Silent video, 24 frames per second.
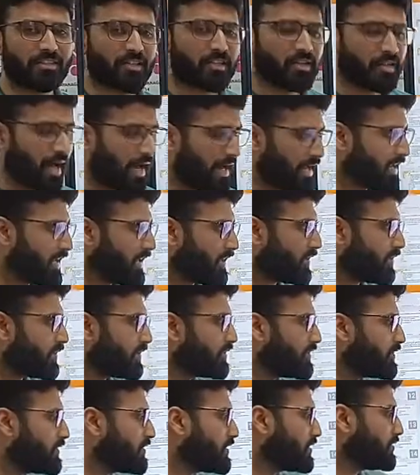dying,
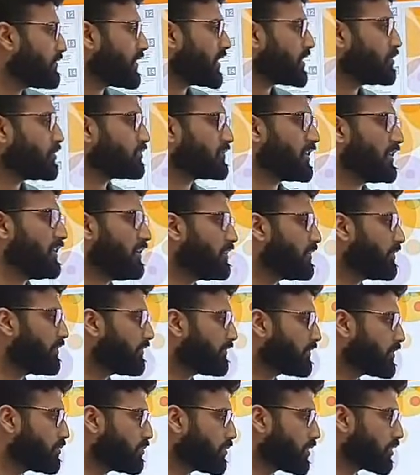this is when you see
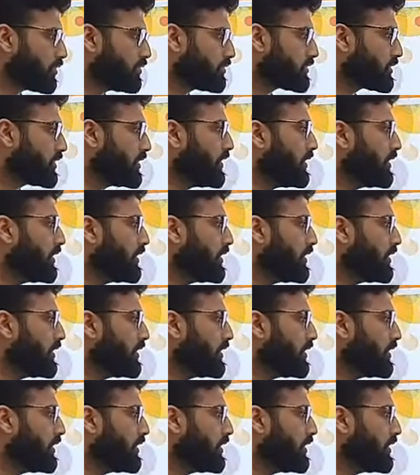fumaroles,